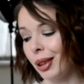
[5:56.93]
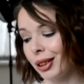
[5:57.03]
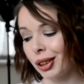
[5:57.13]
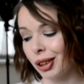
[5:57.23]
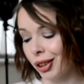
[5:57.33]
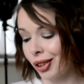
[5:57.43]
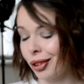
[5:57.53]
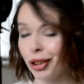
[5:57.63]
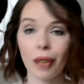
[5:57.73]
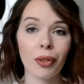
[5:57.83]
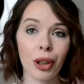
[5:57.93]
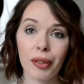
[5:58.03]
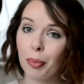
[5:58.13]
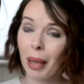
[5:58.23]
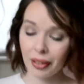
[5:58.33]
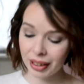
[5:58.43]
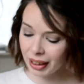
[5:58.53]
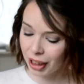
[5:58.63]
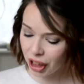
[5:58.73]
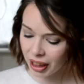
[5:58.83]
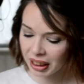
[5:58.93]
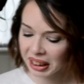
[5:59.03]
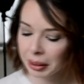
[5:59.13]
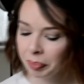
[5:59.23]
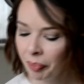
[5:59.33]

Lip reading: And just to shove on over a pair of skinny jeans,